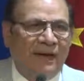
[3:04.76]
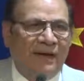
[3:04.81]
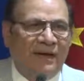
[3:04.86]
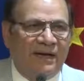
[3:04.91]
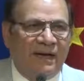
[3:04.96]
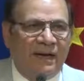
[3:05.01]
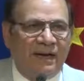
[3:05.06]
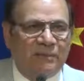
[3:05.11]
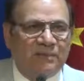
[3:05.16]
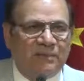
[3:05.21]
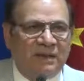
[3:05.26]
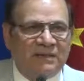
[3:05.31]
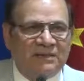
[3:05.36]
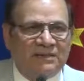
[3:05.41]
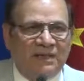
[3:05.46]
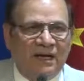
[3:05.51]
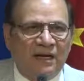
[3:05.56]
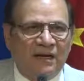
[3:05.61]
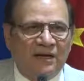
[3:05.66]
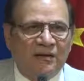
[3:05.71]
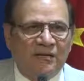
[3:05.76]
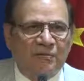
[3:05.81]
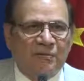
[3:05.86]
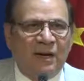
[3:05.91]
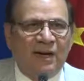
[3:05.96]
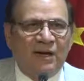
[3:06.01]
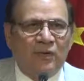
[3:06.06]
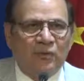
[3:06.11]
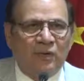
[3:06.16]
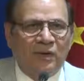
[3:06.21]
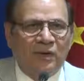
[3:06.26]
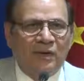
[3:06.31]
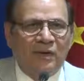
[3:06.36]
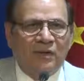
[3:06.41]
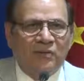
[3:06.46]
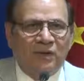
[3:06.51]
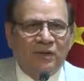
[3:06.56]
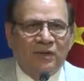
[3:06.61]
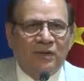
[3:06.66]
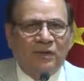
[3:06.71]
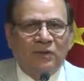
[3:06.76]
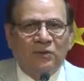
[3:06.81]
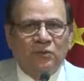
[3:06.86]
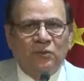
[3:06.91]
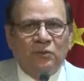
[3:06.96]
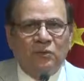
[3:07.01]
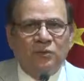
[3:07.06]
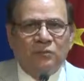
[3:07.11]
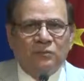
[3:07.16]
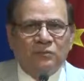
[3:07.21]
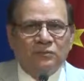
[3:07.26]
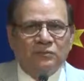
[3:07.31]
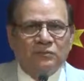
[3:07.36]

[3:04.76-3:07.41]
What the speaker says: by 10% by 2022.